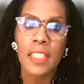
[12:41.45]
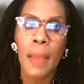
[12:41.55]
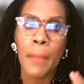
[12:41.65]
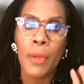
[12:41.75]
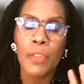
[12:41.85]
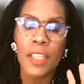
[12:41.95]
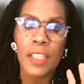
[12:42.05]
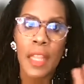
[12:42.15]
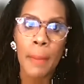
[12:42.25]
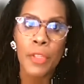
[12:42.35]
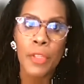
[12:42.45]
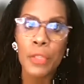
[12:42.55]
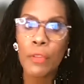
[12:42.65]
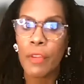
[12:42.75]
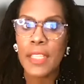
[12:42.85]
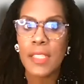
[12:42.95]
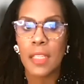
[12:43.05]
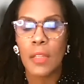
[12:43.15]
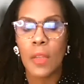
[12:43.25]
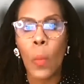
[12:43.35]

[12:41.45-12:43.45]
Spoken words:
the number 2 reason